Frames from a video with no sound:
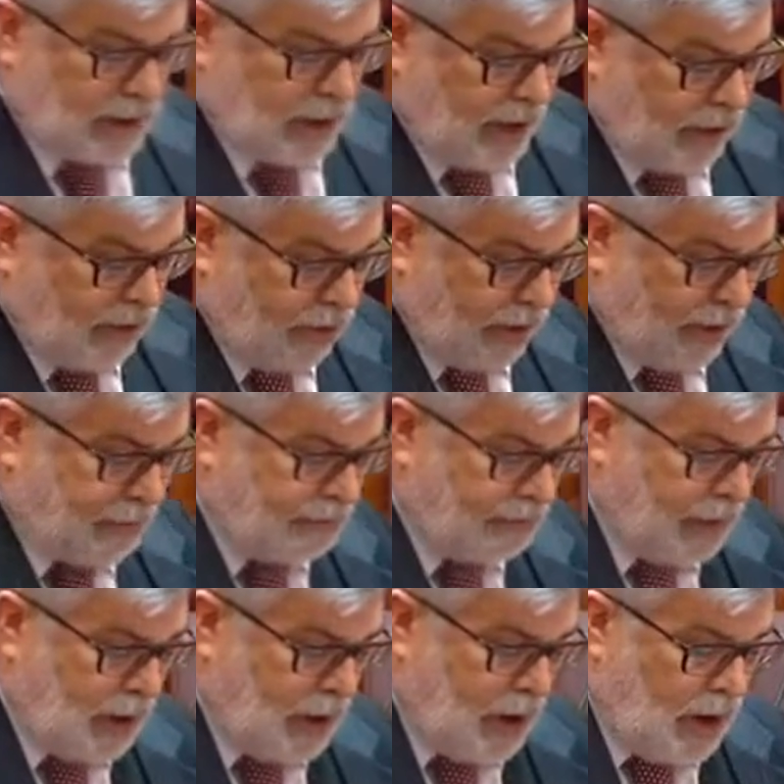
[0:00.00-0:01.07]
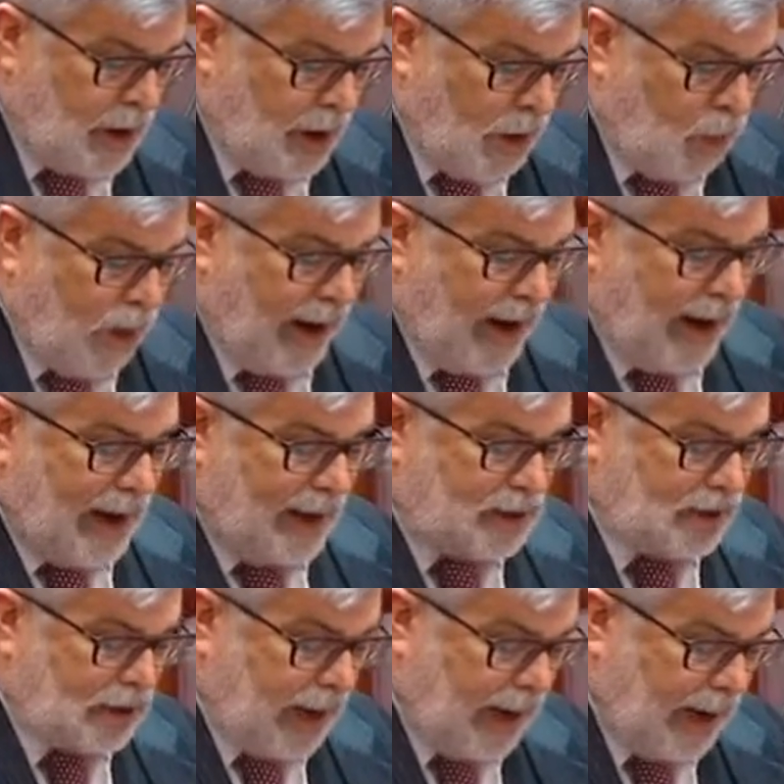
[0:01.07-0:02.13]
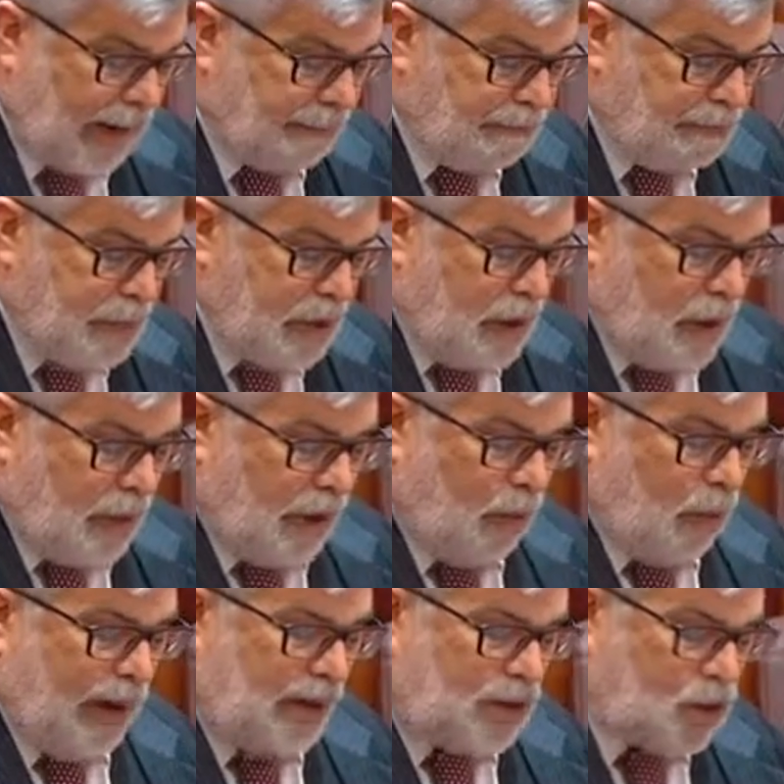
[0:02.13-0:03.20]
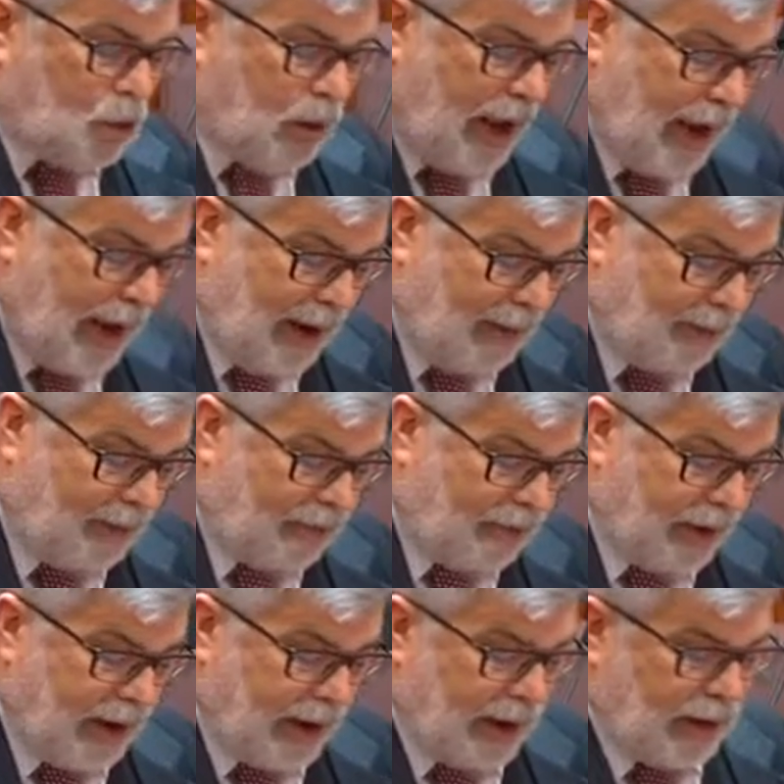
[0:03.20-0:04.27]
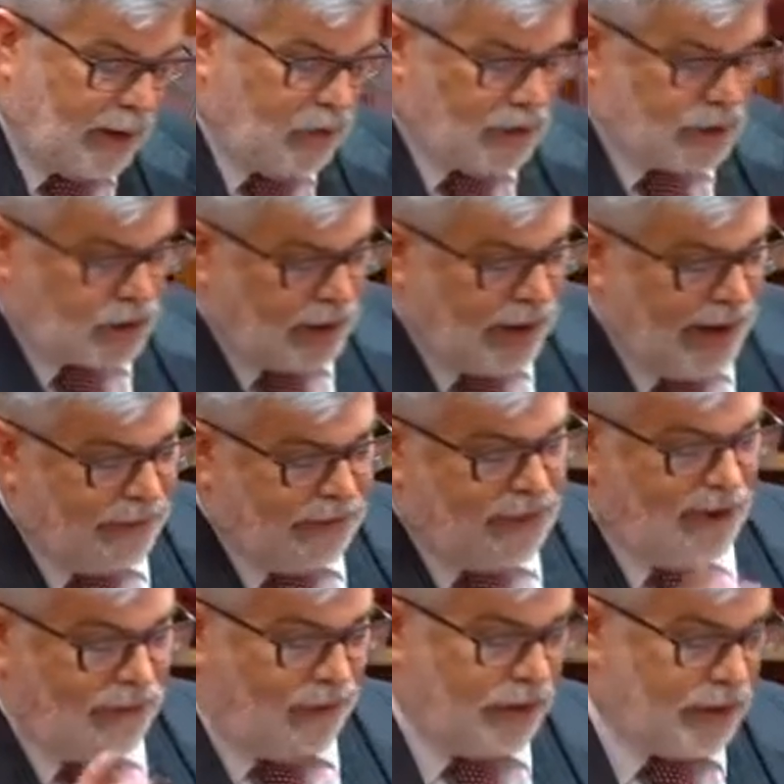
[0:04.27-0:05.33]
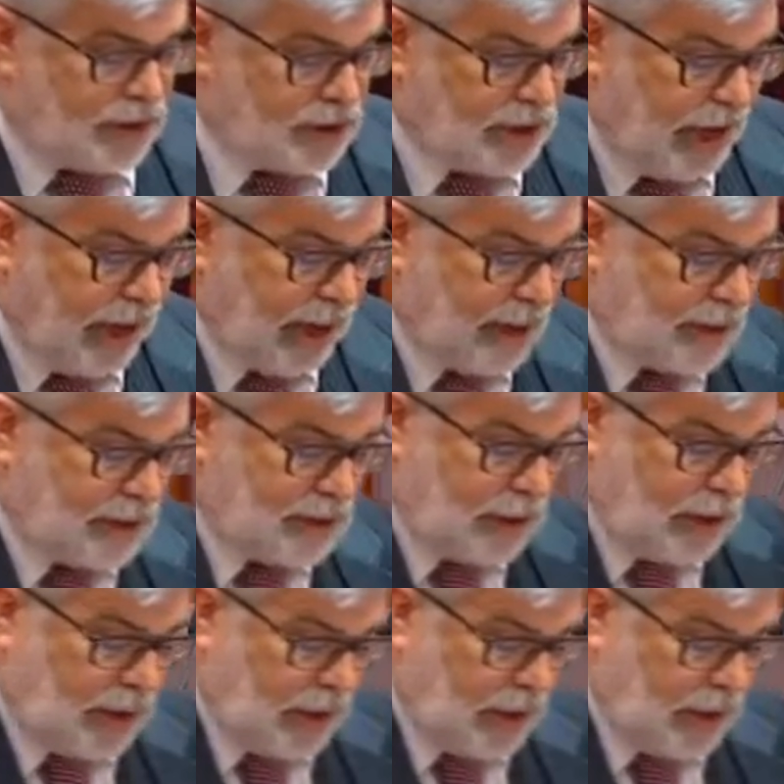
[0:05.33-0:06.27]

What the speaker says: country. Now, we are saying that we shouldn't have different standards